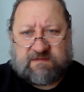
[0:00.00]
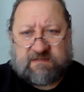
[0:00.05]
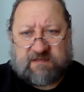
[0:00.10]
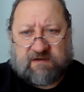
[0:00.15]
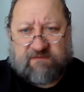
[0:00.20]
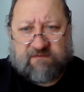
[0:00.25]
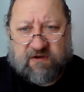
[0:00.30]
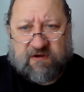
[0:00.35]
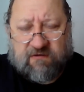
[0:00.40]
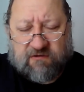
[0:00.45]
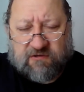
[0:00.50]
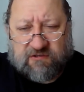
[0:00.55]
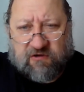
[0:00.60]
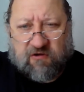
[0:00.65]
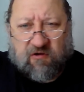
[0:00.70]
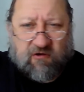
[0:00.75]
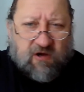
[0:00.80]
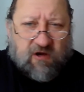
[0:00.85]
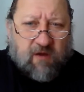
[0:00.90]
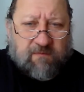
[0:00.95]
several
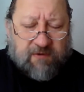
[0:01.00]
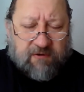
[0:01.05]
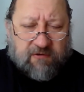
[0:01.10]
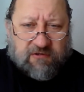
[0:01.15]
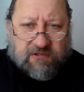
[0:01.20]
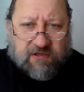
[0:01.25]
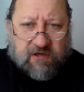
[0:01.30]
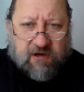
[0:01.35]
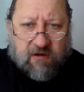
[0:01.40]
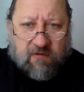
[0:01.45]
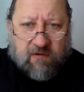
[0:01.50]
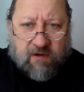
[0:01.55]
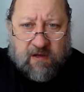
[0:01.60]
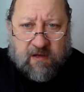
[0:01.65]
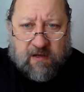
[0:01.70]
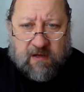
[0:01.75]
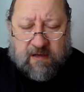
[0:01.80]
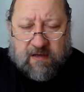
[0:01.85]
years ago, a couple years ago,